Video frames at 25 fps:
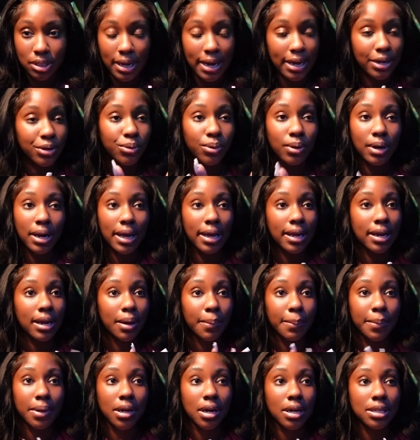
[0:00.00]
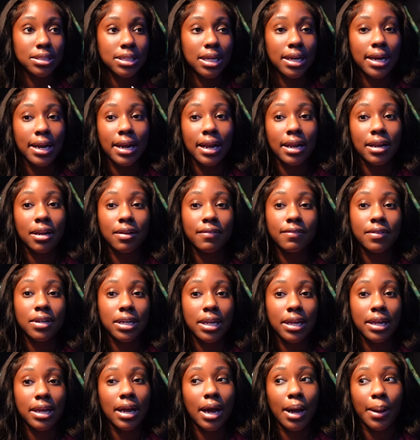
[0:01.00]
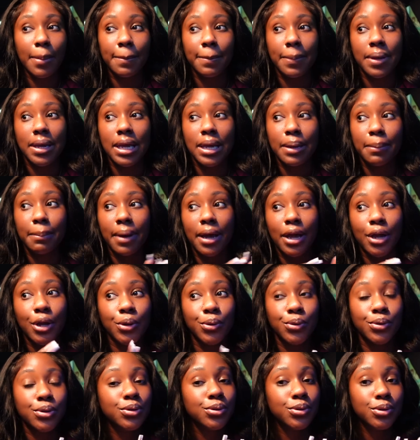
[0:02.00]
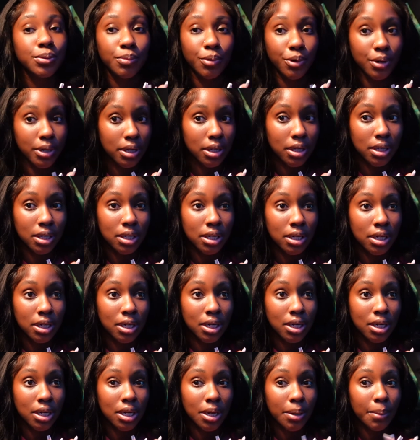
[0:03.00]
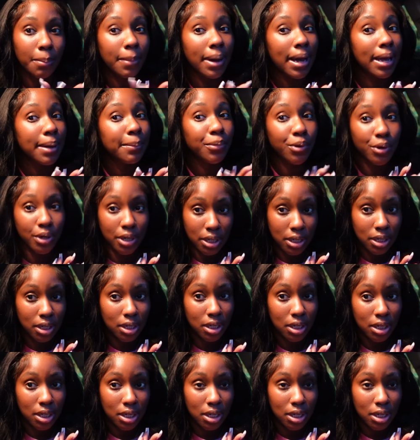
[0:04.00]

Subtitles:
I don't like that, because at the end of the day, I'm paying my good money, my money,